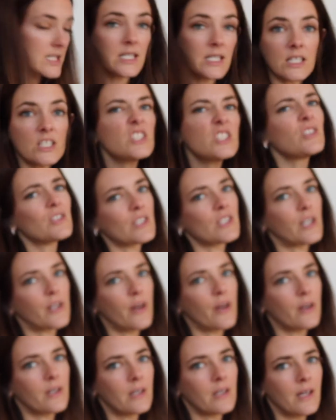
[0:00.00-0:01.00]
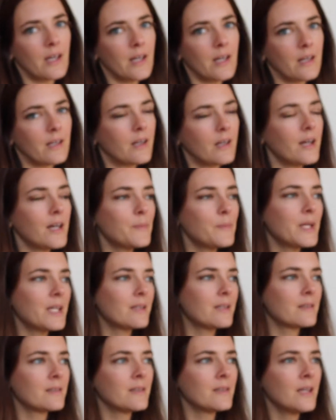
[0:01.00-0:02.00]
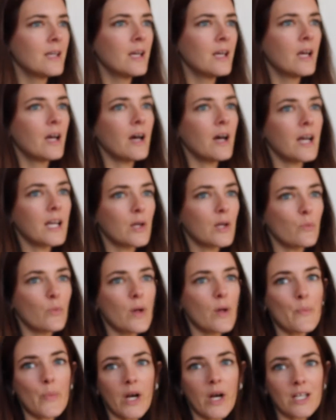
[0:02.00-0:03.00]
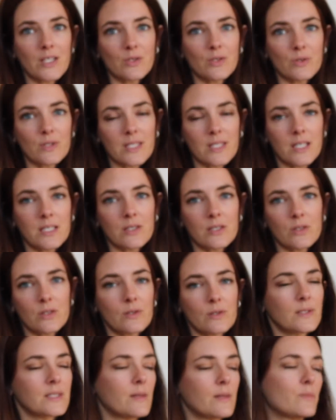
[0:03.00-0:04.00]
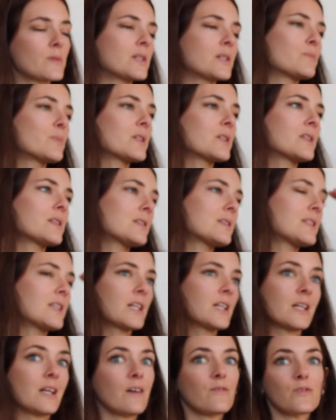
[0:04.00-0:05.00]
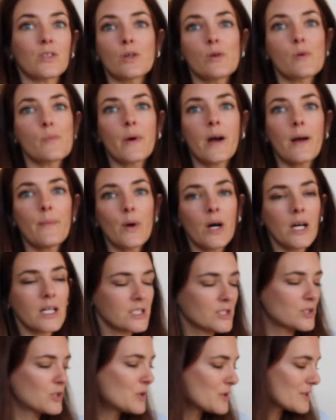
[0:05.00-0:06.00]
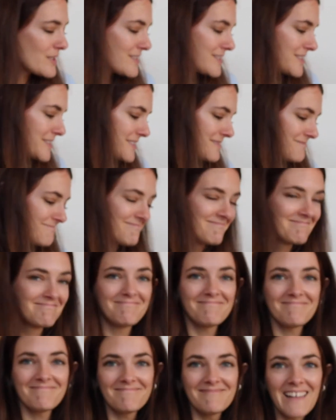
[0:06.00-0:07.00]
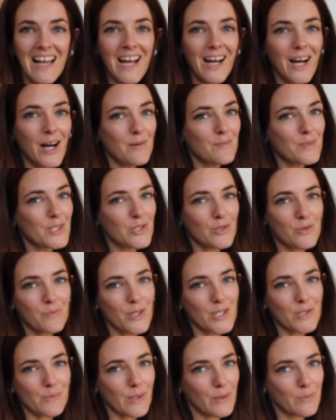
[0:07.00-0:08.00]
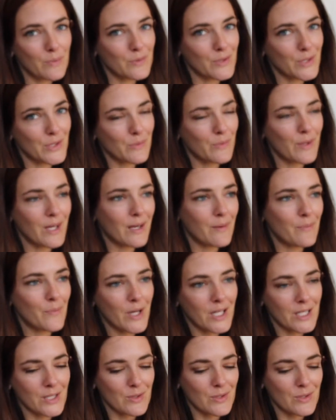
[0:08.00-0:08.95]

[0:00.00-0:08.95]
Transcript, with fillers: uh, it shows a lot and I mean I can wear bike shorts under it or something, but then I'd have to go and buy bike shorts. I'm sure most people just wear bike